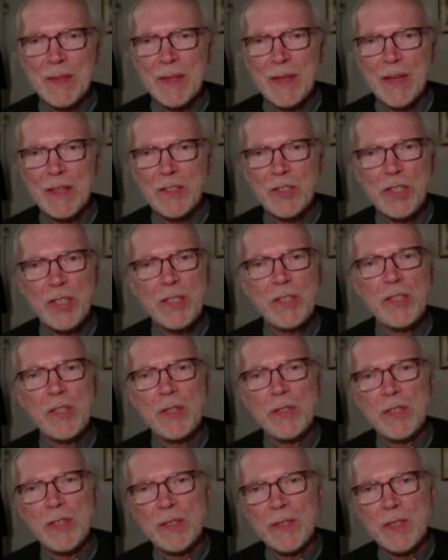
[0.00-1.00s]
And she's
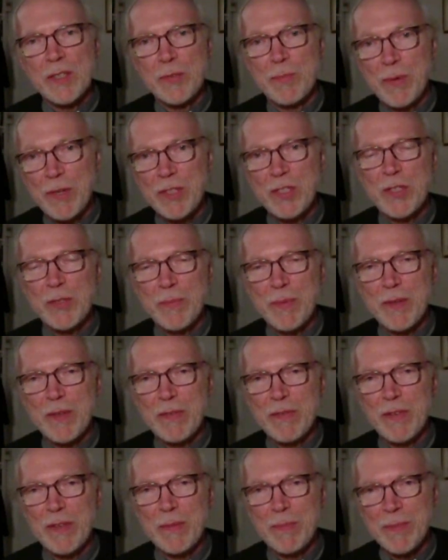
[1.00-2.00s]
using this precious
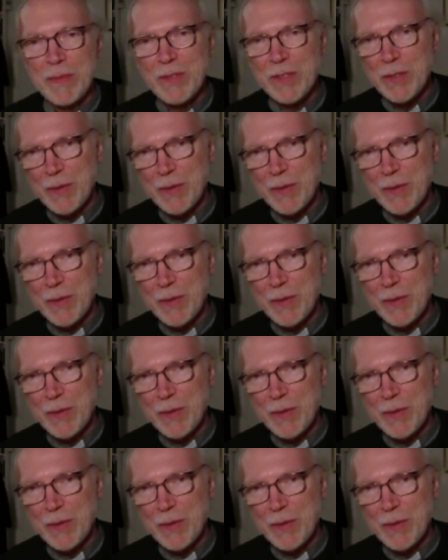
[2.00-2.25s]
perfume